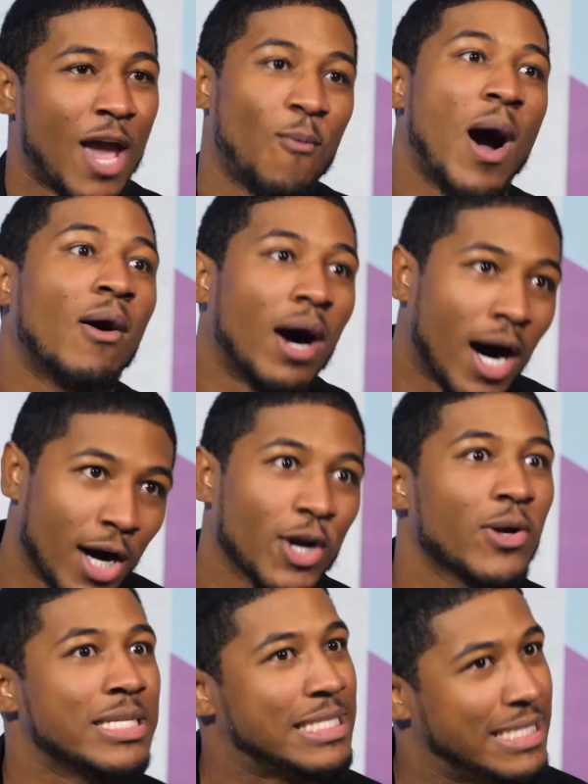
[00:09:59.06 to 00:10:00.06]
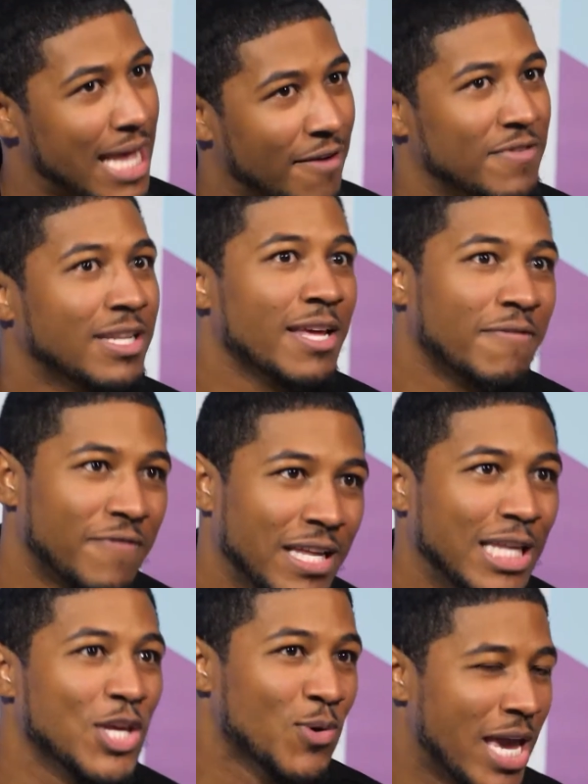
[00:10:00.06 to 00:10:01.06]
And while hunger is definitely a
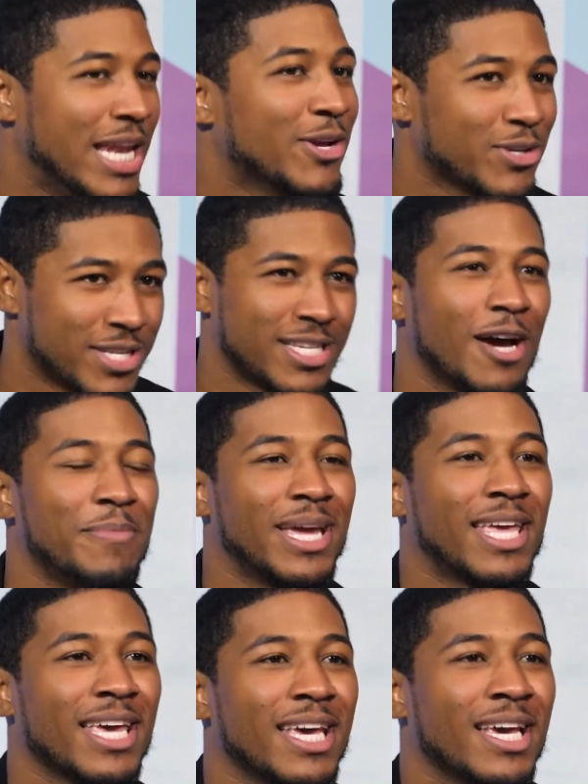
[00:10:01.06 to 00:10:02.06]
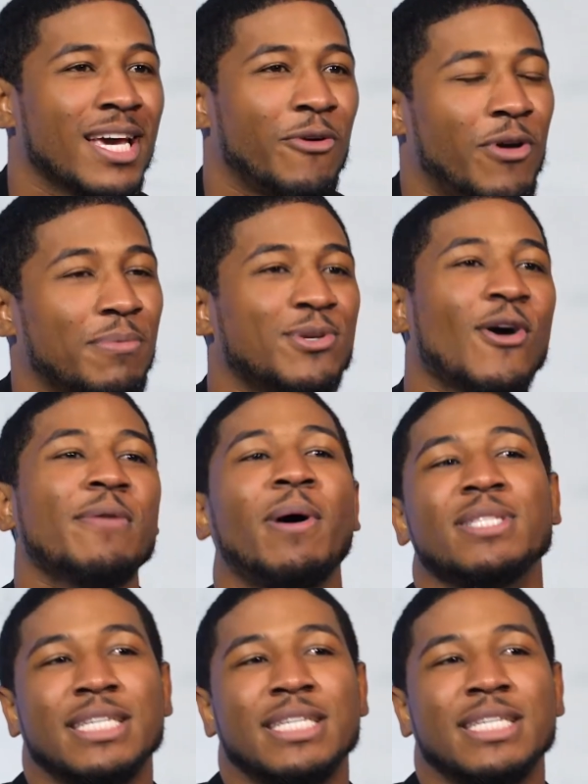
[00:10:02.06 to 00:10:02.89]
feeling you get in your stomach, what I'm talking about